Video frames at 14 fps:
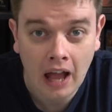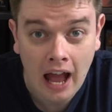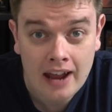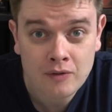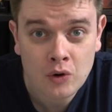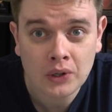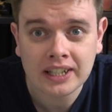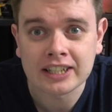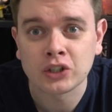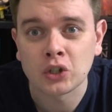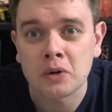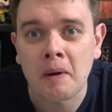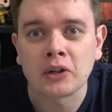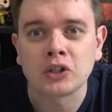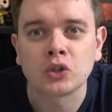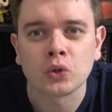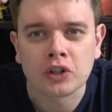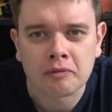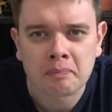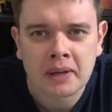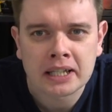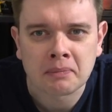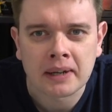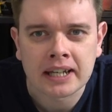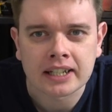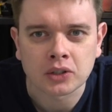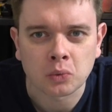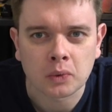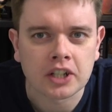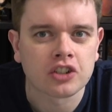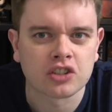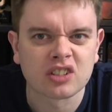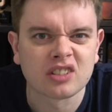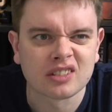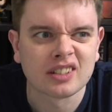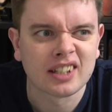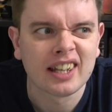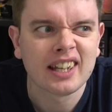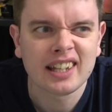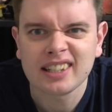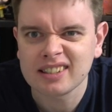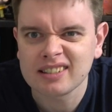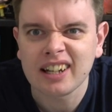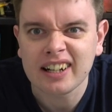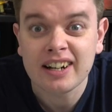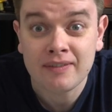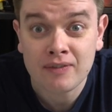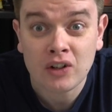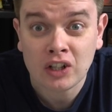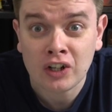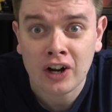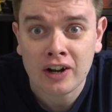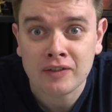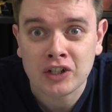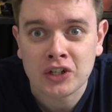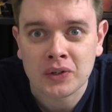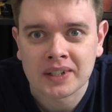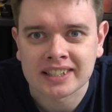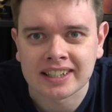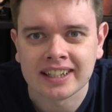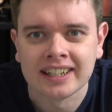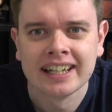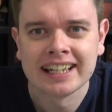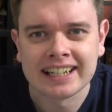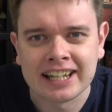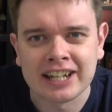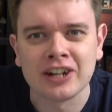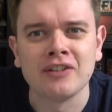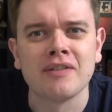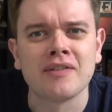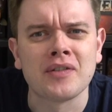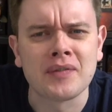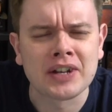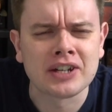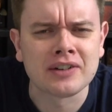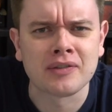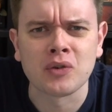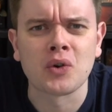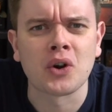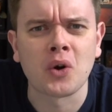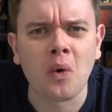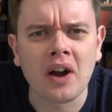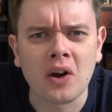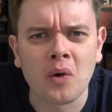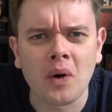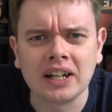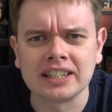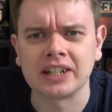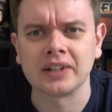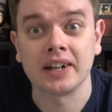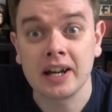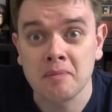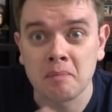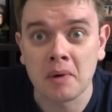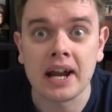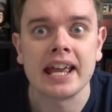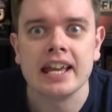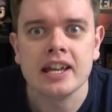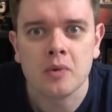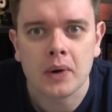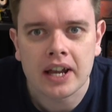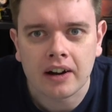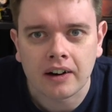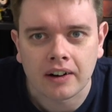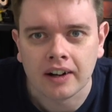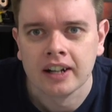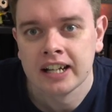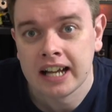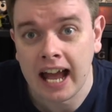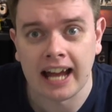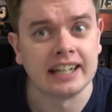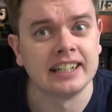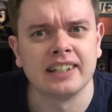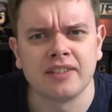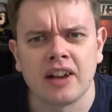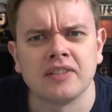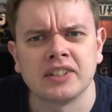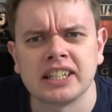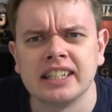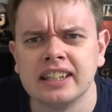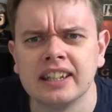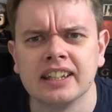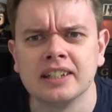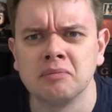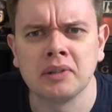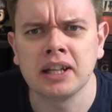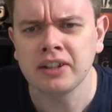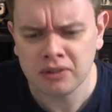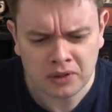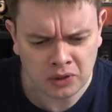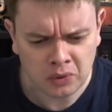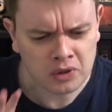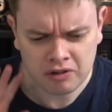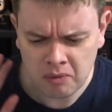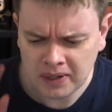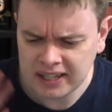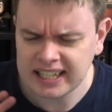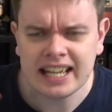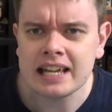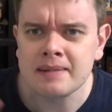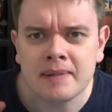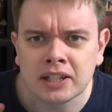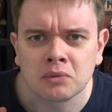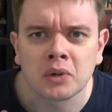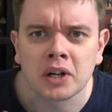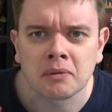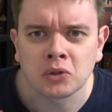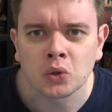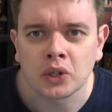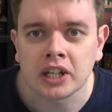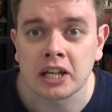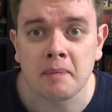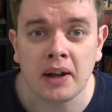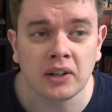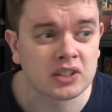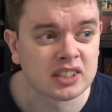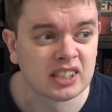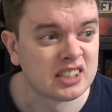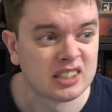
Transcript: Hi everyone, let's talk about Dawn of Peacemakers, which is kind of long overdue, isn't it? I an overview video for it quite a while ago now, but here we are. And if you haven't seen the playthrough and you're wondering where the game is and what I'm talking about,